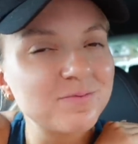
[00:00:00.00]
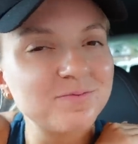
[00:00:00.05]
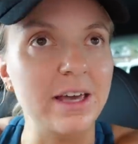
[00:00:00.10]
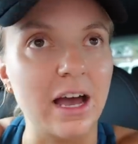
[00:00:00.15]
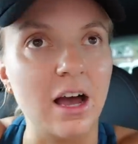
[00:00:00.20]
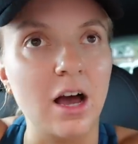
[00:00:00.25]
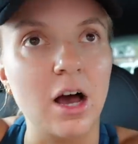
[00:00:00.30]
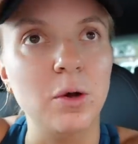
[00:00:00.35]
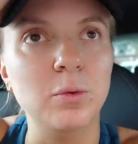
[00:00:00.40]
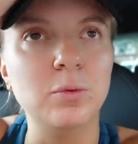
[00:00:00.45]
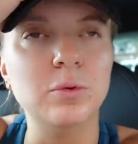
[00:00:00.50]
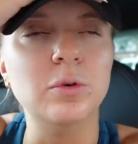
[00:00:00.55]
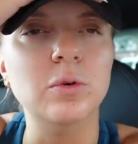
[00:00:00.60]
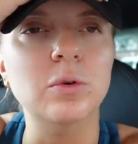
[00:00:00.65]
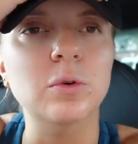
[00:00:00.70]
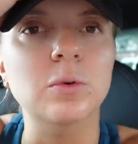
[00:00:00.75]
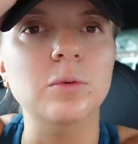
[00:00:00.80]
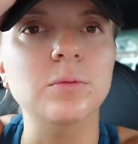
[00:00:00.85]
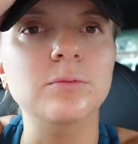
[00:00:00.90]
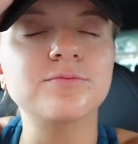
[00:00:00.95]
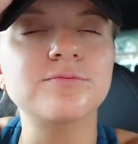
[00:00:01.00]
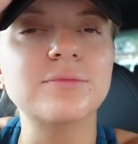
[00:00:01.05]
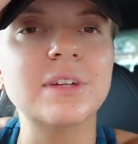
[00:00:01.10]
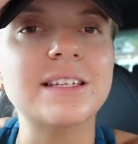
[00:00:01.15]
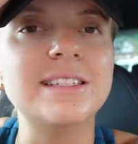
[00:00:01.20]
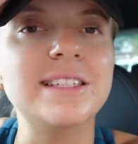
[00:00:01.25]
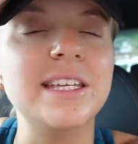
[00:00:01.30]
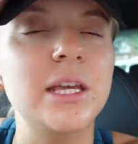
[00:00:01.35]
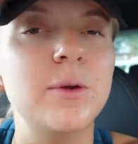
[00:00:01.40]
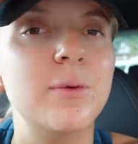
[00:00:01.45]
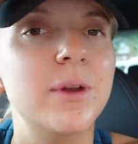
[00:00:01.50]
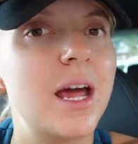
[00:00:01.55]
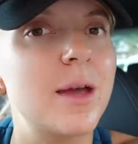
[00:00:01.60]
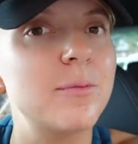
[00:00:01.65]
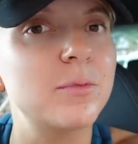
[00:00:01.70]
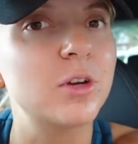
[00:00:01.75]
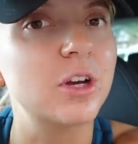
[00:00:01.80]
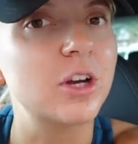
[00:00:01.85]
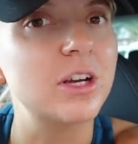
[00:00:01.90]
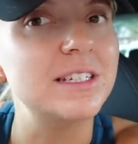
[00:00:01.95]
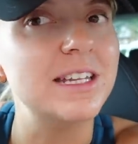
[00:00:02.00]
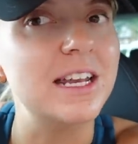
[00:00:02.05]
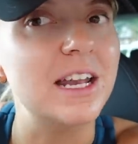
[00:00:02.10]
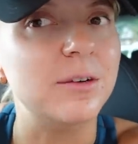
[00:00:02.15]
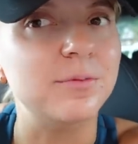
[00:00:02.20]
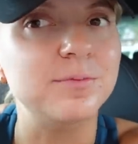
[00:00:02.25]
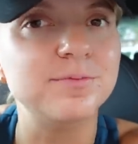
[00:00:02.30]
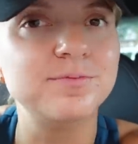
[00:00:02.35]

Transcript: Yeah, I will see you when I'm cooking dinner.